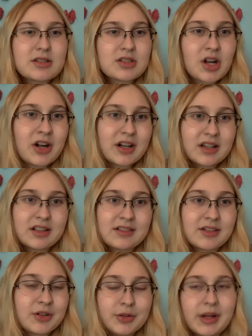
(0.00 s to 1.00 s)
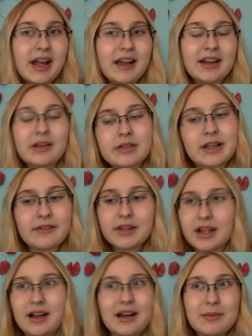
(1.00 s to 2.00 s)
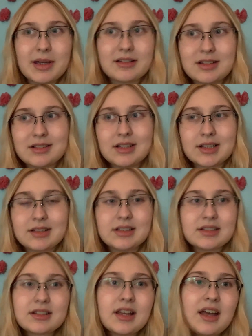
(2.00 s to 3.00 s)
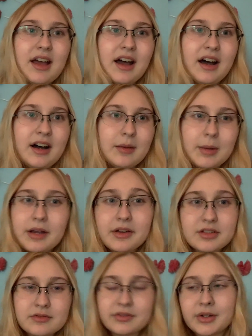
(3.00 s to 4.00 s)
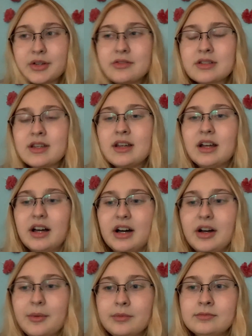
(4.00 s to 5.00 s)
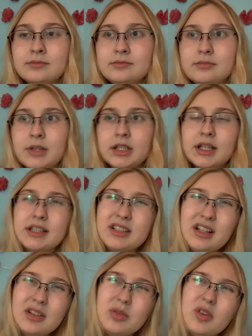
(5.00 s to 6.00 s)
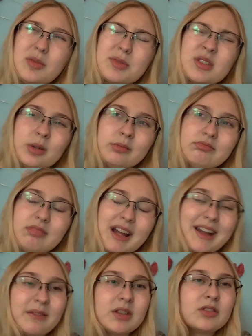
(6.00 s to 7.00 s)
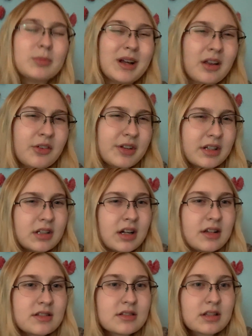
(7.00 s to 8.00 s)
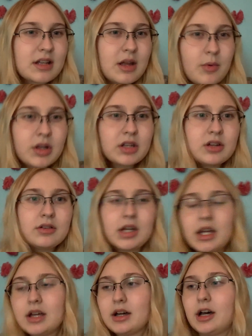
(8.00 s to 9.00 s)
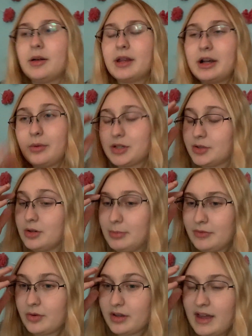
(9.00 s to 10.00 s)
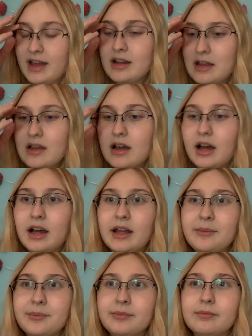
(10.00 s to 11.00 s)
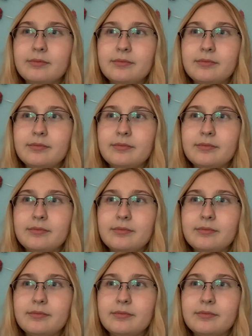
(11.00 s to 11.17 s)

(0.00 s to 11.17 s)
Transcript: Stark crew neck, and I was like, I feel like I gotta make a TikTok in this, um, and I took some photos, um, and that TikTok will go up soon. I have to do my other TikToks that I want to do, uh, that I want to go up before that. I'm